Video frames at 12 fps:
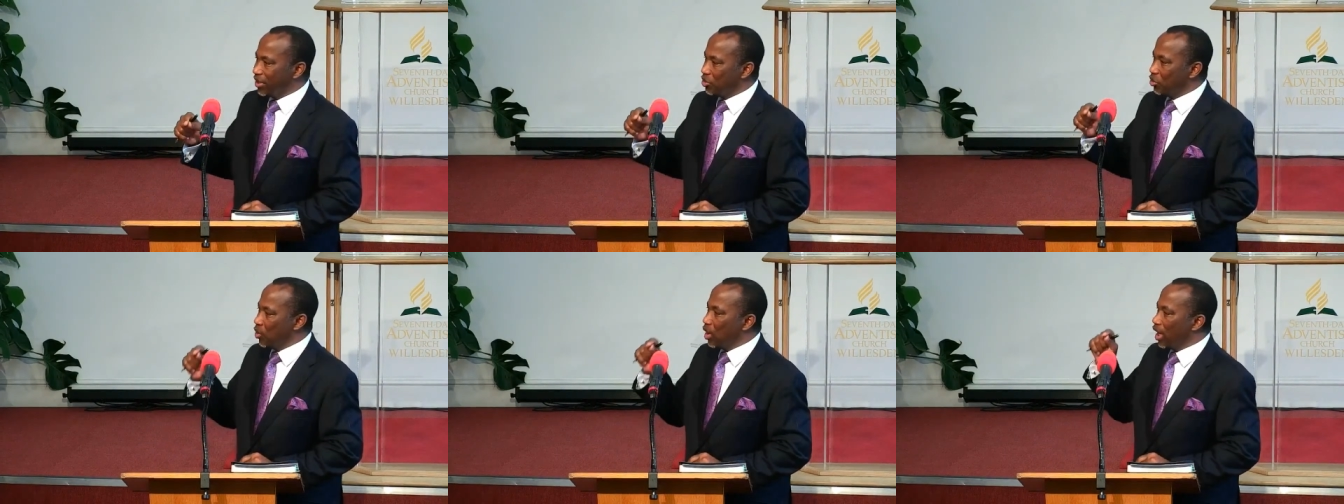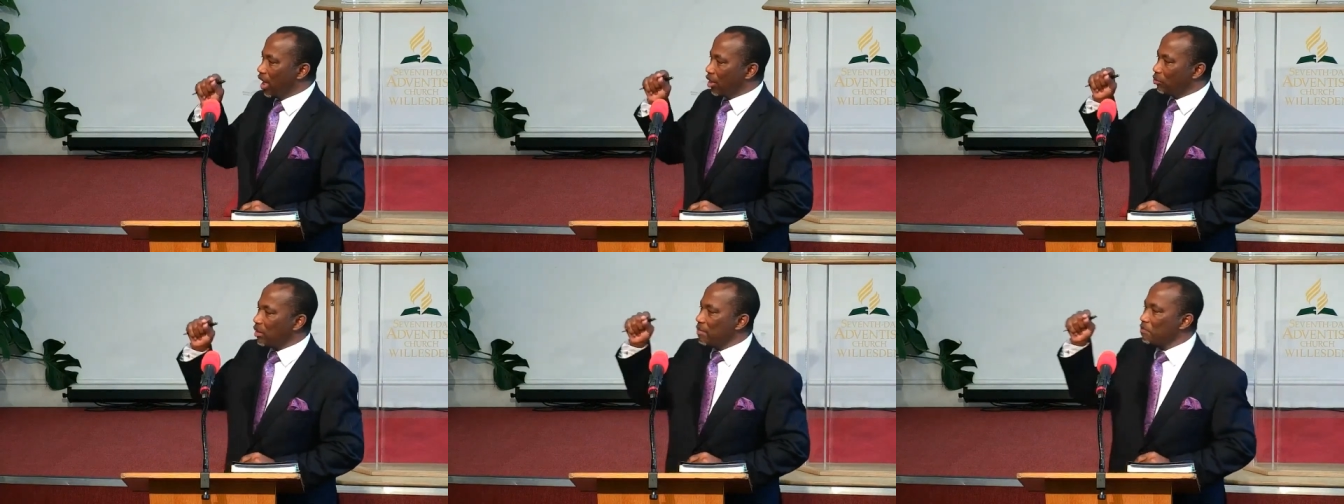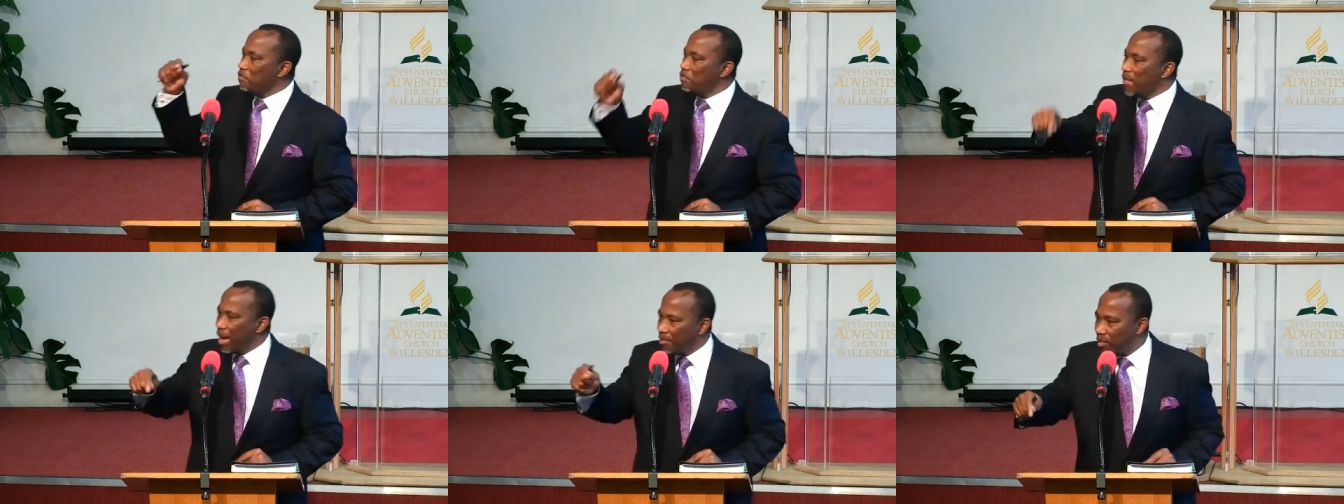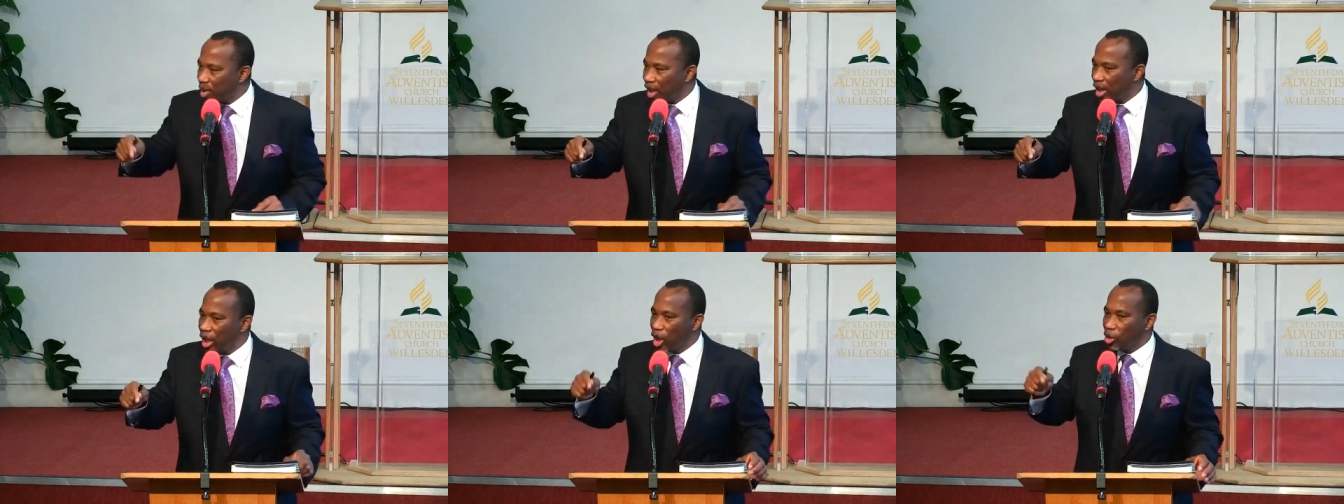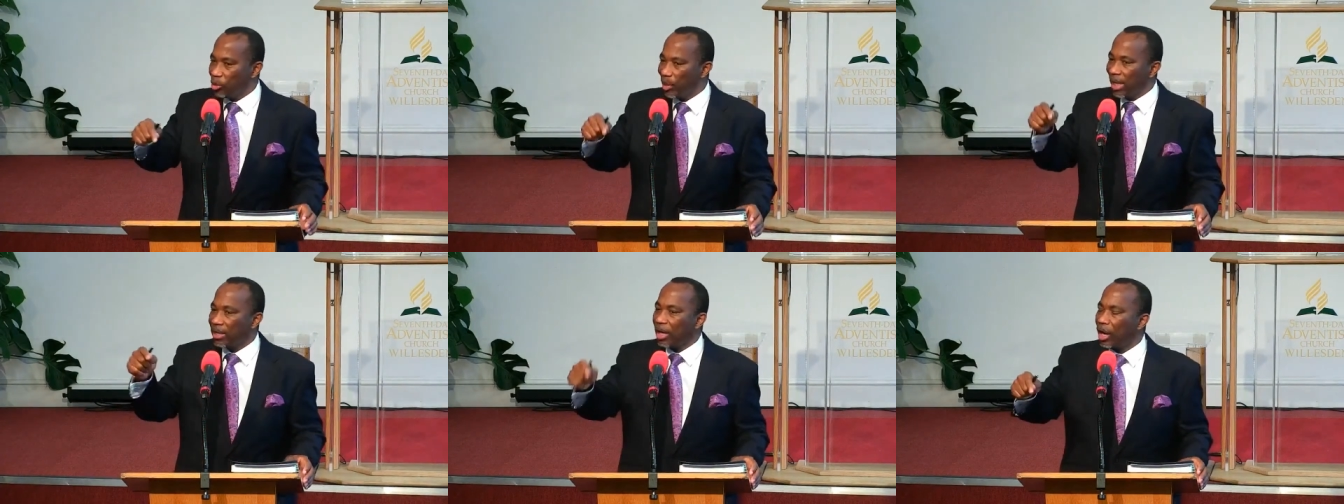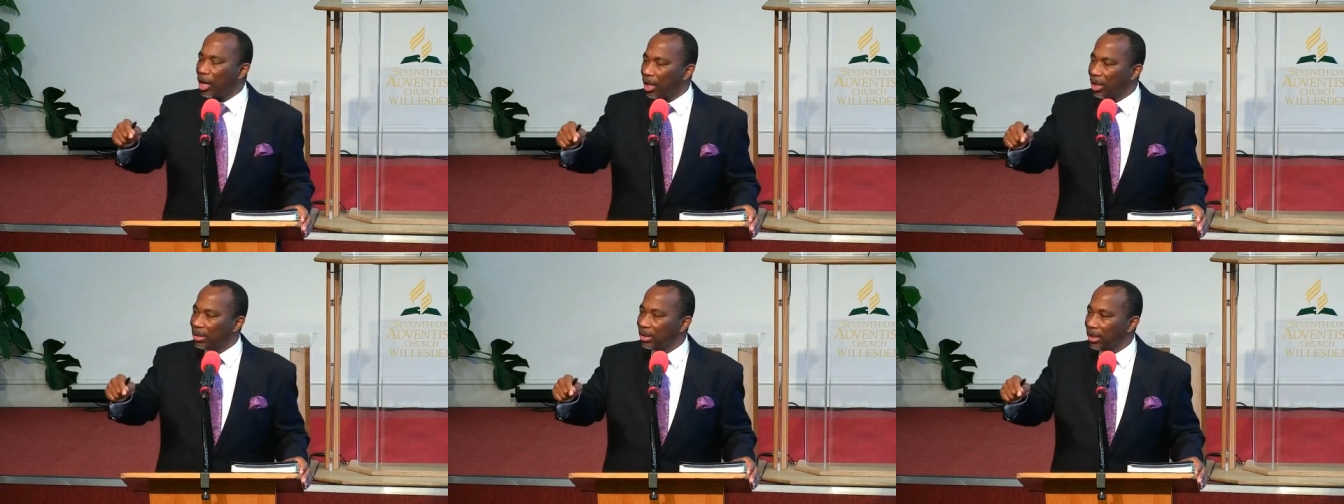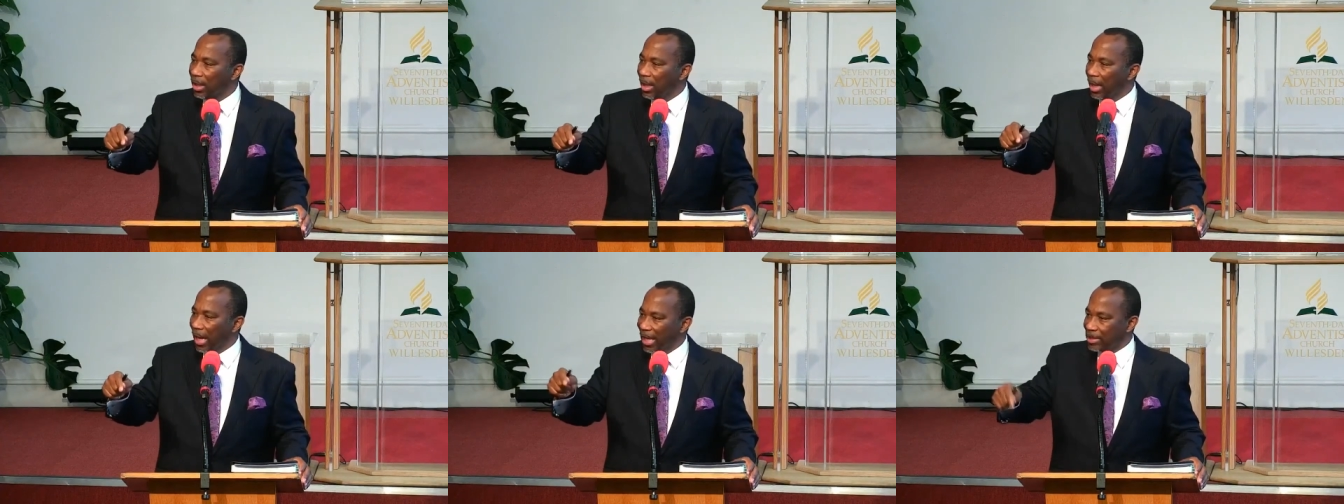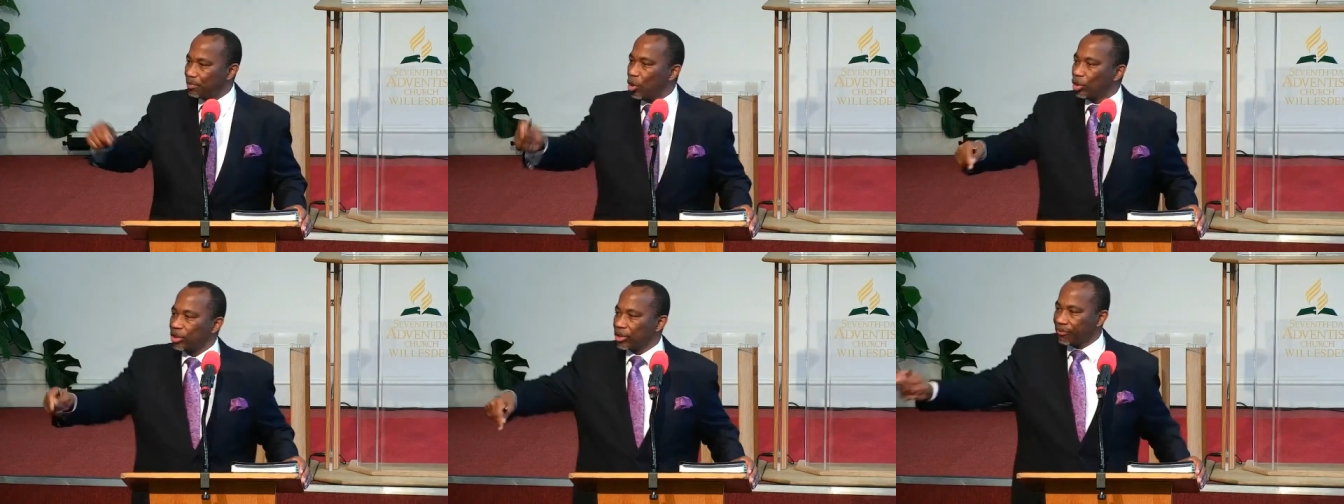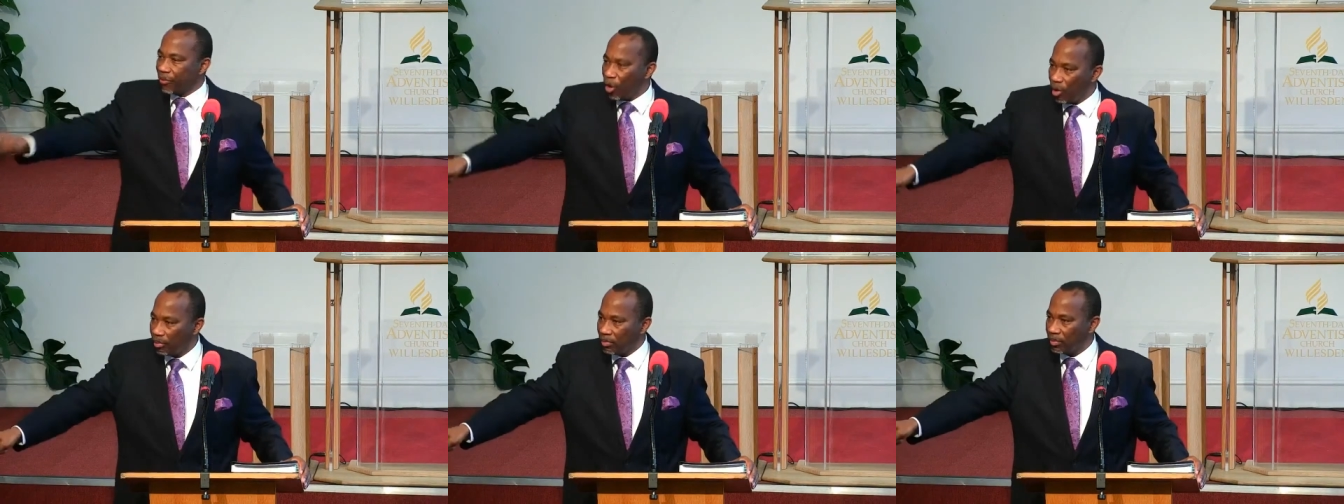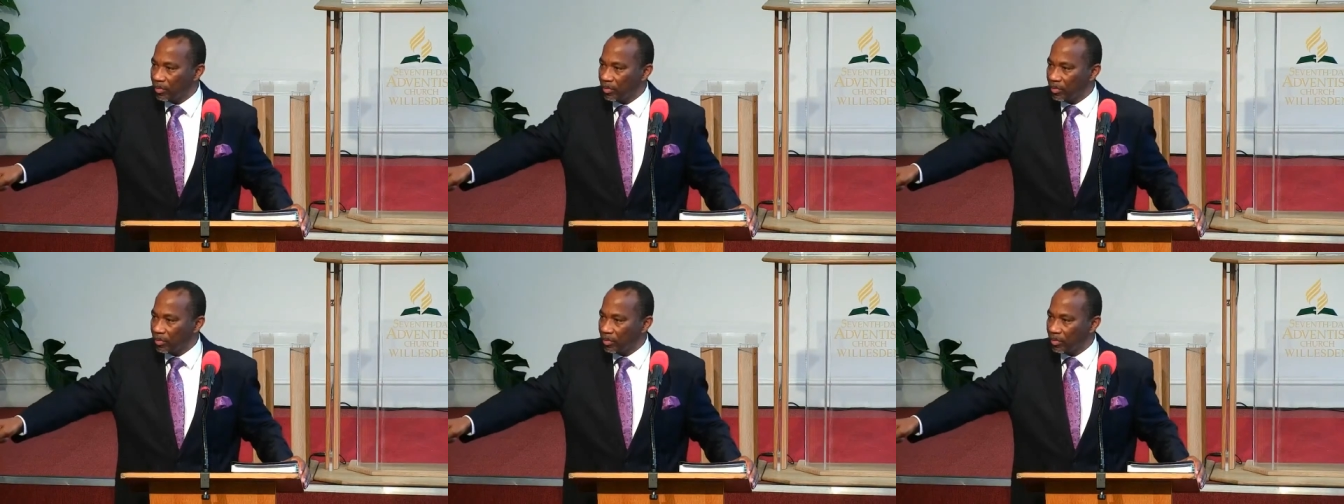to remember where God has brought us from.